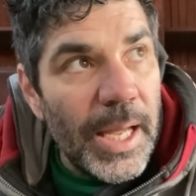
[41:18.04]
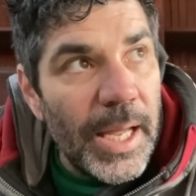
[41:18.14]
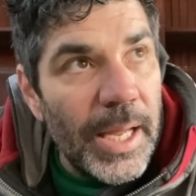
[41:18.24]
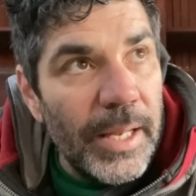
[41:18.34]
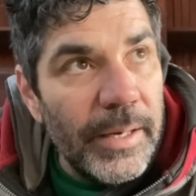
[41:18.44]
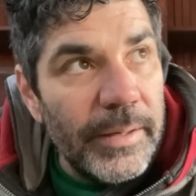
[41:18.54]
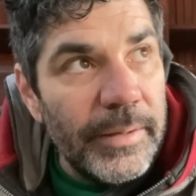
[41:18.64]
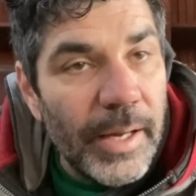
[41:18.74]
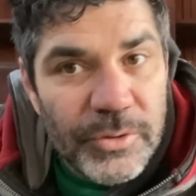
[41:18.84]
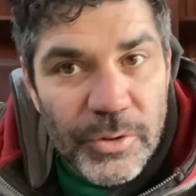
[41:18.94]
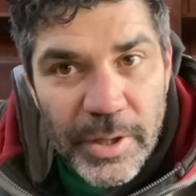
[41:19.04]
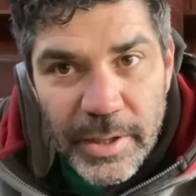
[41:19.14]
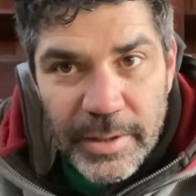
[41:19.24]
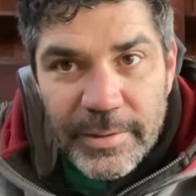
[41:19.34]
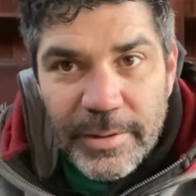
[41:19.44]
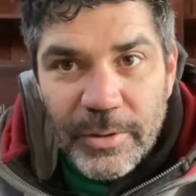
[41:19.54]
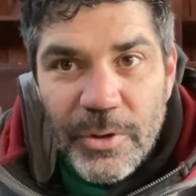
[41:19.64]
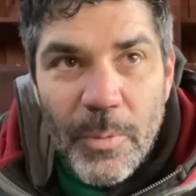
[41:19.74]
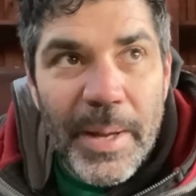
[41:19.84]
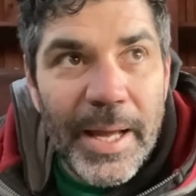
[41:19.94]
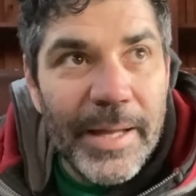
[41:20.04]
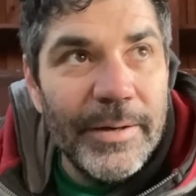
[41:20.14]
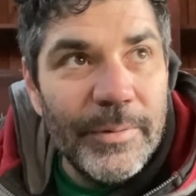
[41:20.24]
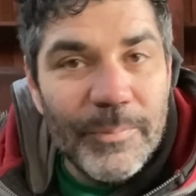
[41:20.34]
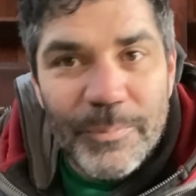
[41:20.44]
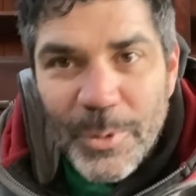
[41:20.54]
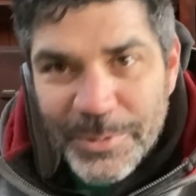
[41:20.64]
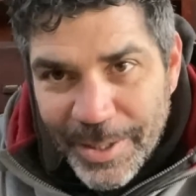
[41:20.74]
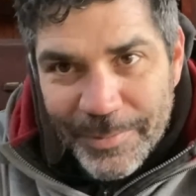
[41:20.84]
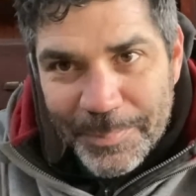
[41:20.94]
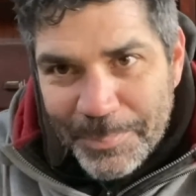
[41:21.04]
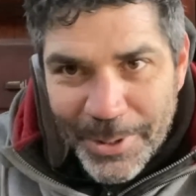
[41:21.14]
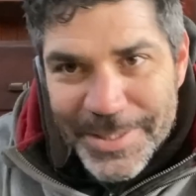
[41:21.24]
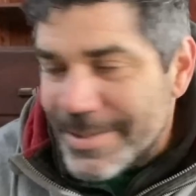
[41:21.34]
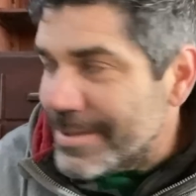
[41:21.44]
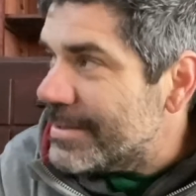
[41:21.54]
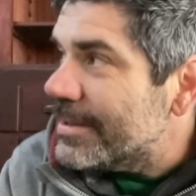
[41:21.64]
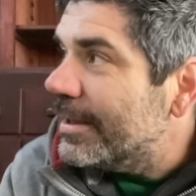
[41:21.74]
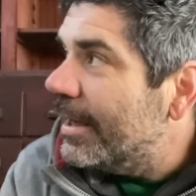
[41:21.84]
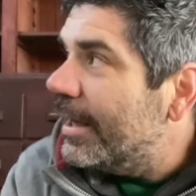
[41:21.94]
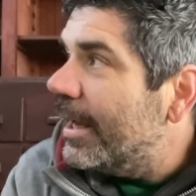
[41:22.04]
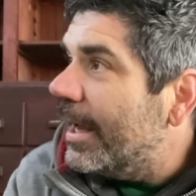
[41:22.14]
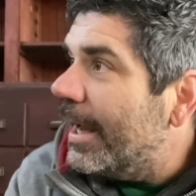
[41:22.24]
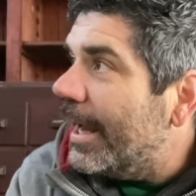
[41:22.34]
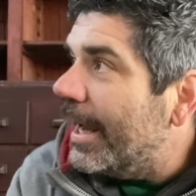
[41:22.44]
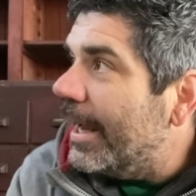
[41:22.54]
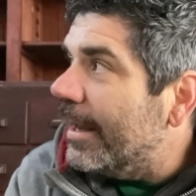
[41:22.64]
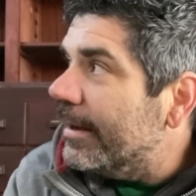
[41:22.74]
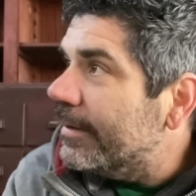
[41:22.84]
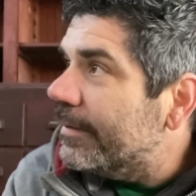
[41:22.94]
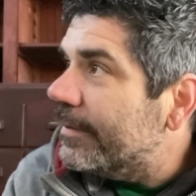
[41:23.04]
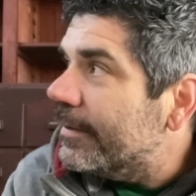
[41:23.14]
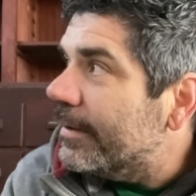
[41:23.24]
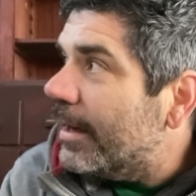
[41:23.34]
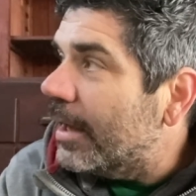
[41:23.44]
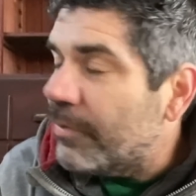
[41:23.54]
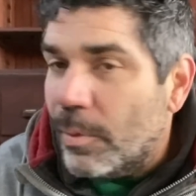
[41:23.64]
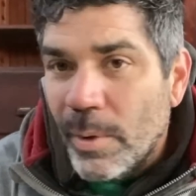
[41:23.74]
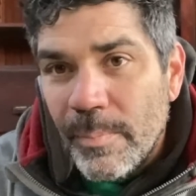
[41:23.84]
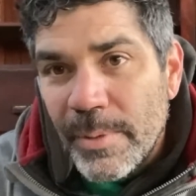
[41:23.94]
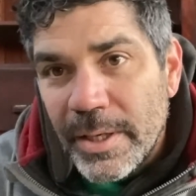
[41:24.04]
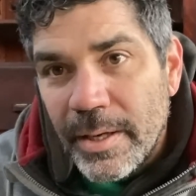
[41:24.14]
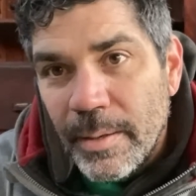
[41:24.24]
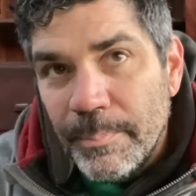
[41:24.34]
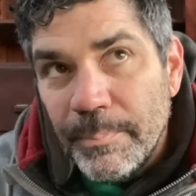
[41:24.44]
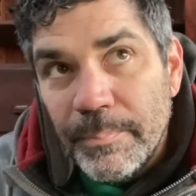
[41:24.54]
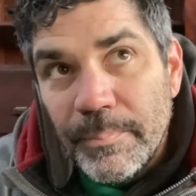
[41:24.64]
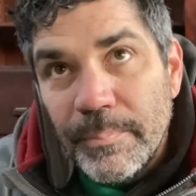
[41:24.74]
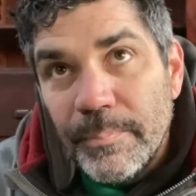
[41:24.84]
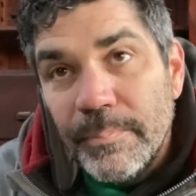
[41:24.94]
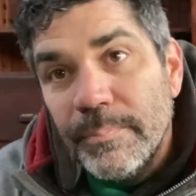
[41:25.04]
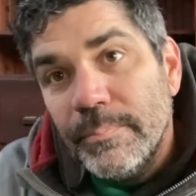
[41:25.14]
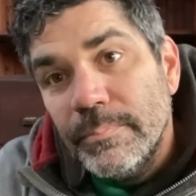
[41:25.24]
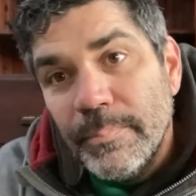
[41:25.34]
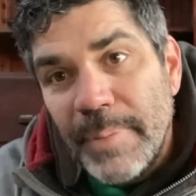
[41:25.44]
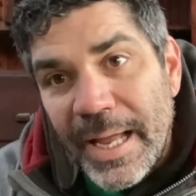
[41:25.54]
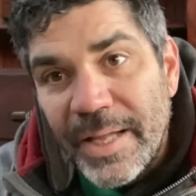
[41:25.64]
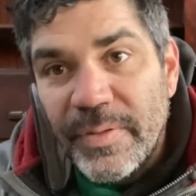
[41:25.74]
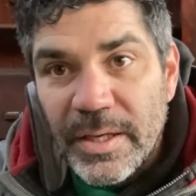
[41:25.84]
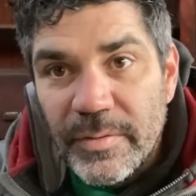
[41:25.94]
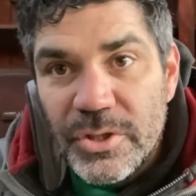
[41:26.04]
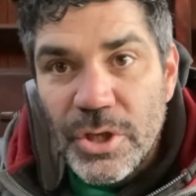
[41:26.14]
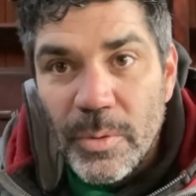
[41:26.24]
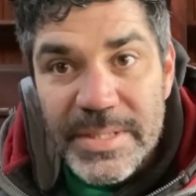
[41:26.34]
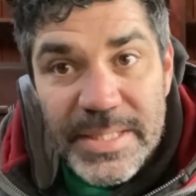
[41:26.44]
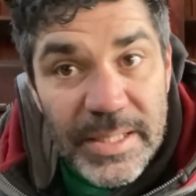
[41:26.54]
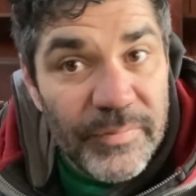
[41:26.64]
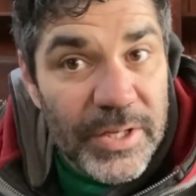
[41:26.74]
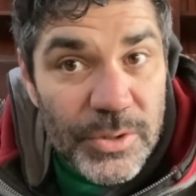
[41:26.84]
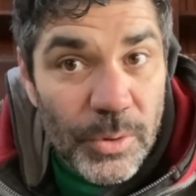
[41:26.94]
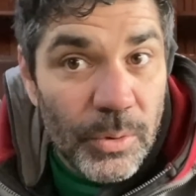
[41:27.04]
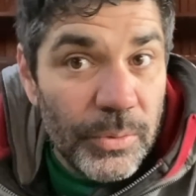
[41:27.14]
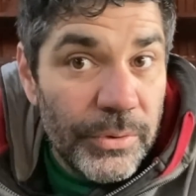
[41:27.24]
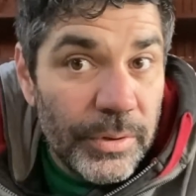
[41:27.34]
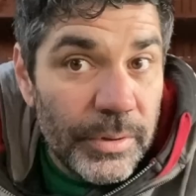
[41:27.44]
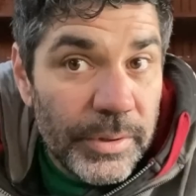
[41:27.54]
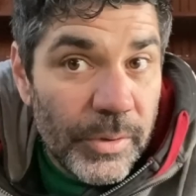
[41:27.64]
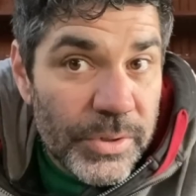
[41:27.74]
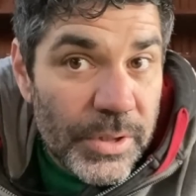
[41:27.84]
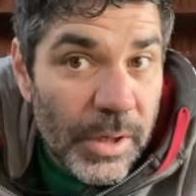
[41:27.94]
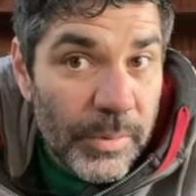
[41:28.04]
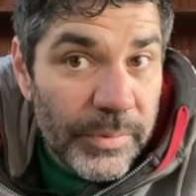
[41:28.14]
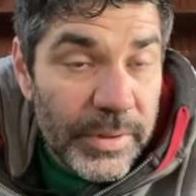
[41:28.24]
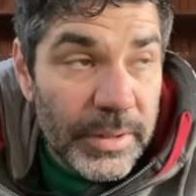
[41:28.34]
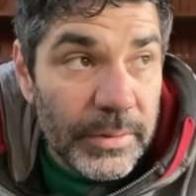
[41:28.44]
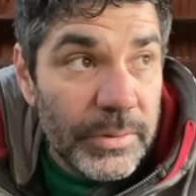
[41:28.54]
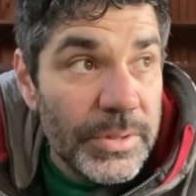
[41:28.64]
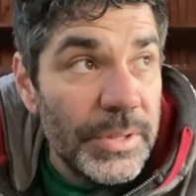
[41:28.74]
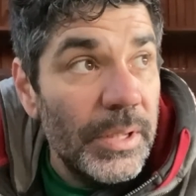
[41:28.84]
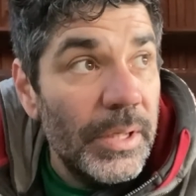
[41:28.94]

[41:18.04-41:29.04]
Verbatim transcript: And I took a little notepad and wrote down the prices. And I thought, well, I'm going to come back at the end of the show and see if they sold or, you know, just talk with the dealers.